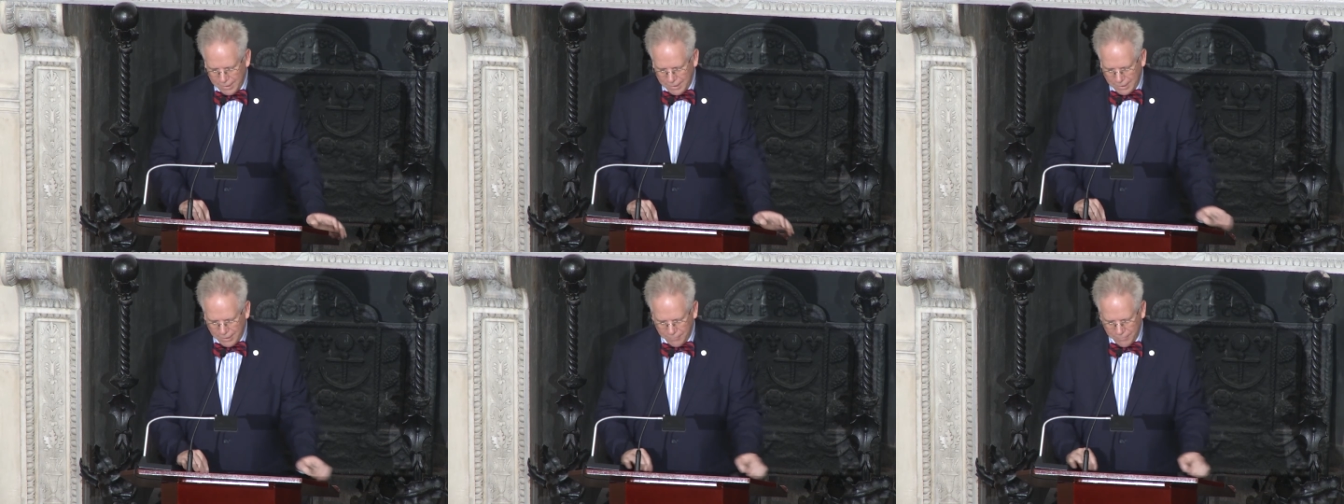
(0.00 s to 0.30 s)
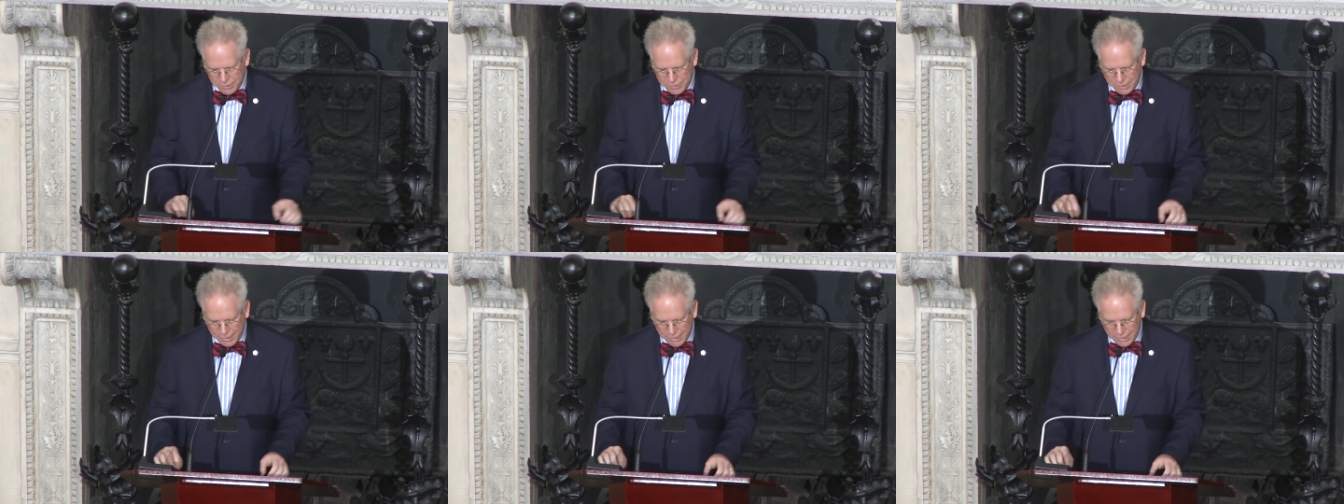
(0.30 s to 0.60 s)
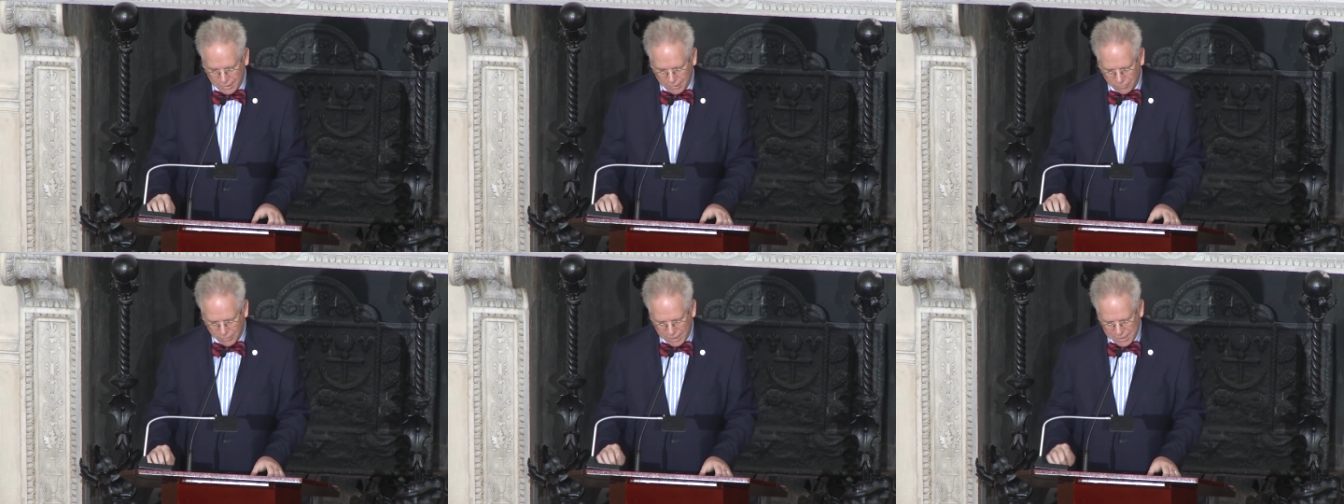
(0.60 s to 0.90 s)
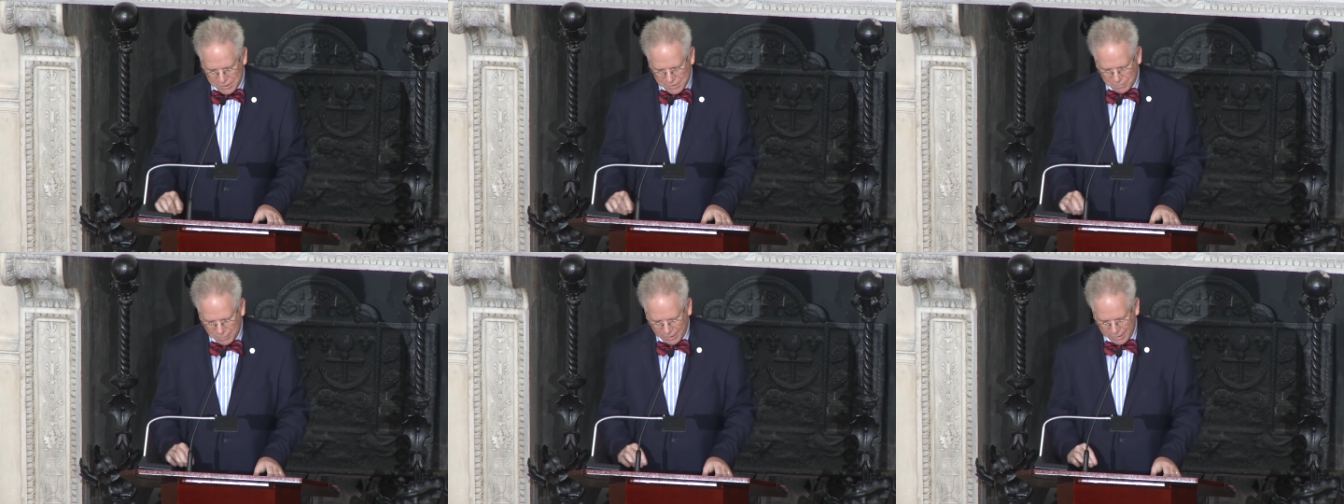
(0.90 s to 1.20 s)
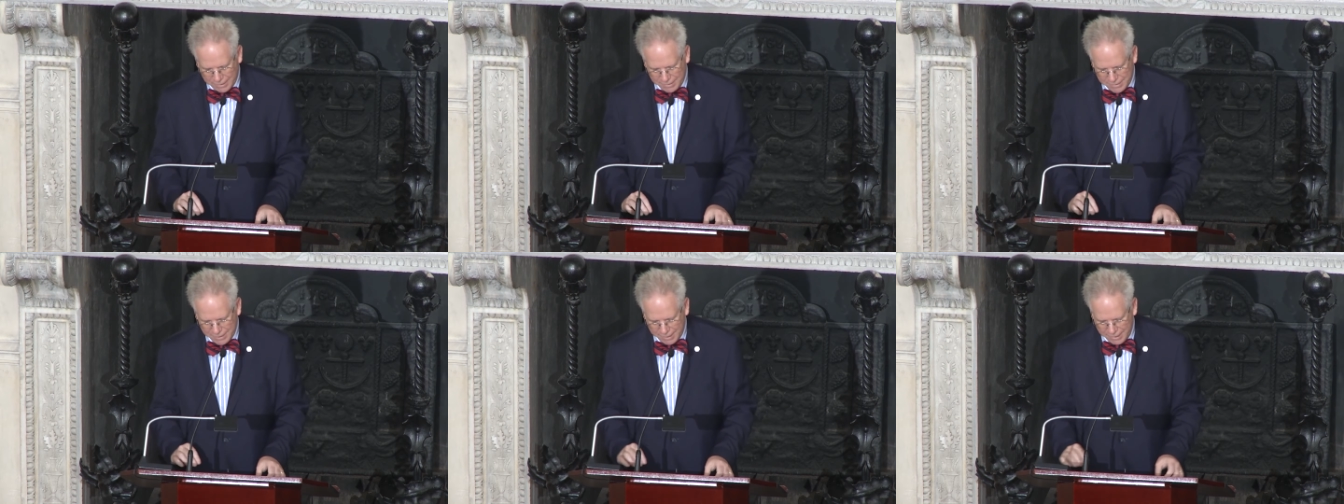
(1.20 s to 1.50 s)
of the rice
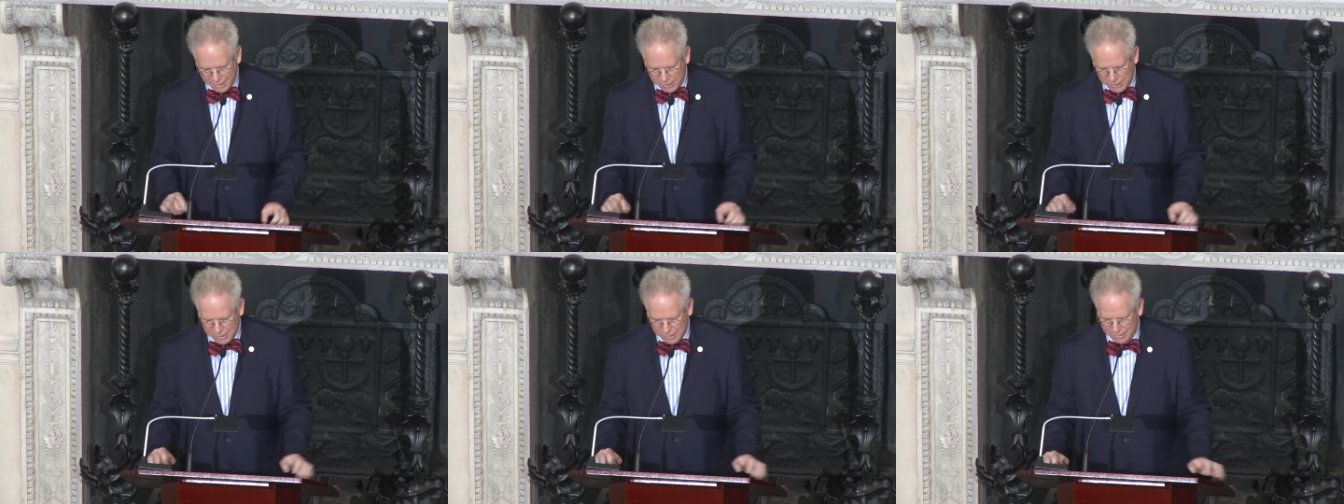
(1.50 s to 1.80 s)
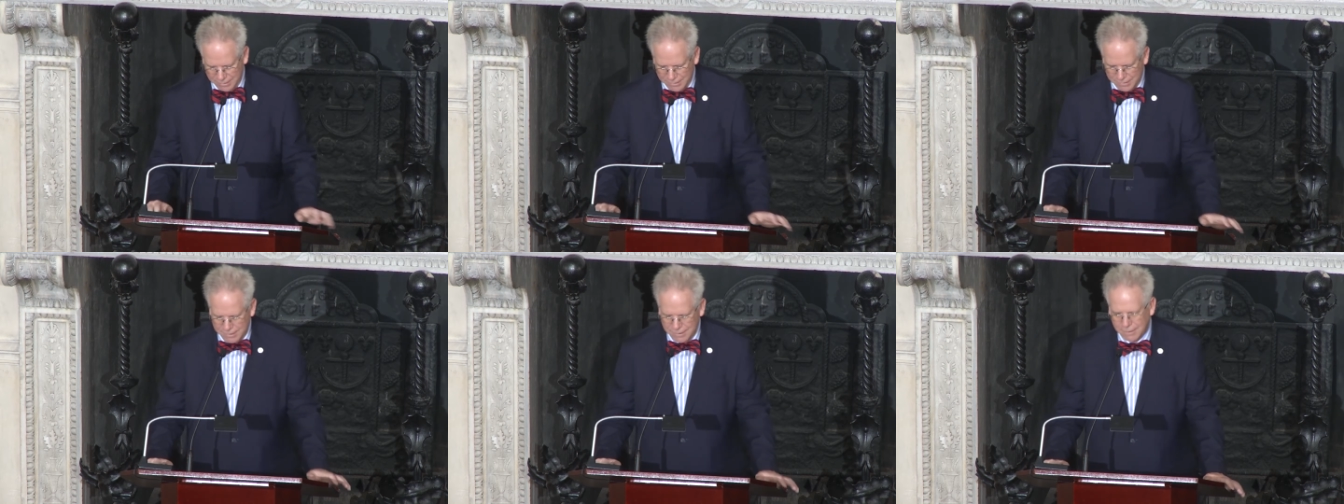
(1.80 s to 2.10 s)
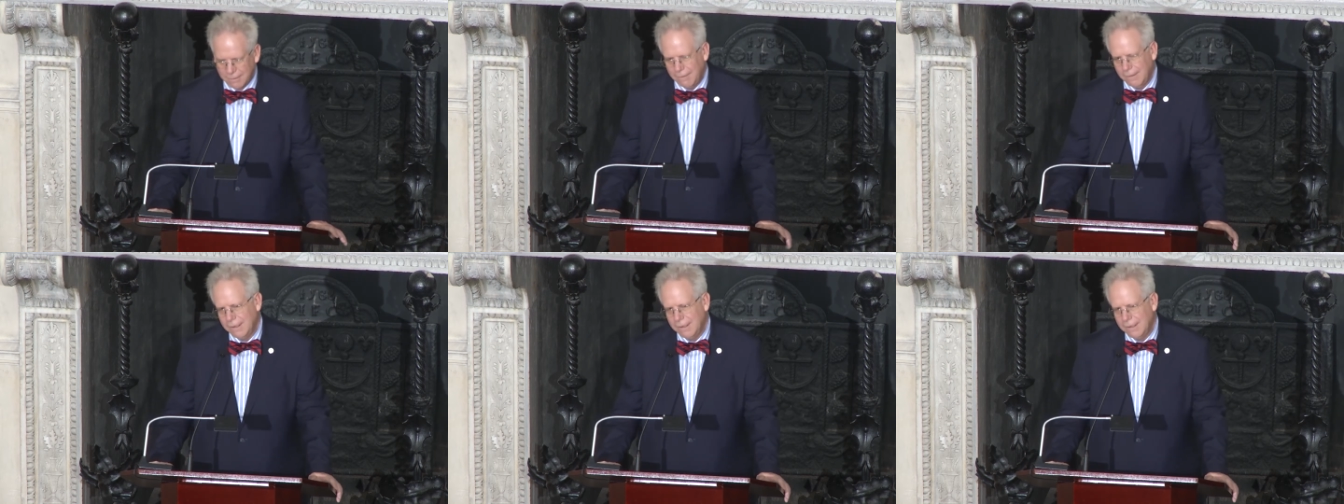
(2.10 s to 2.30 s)
plantations.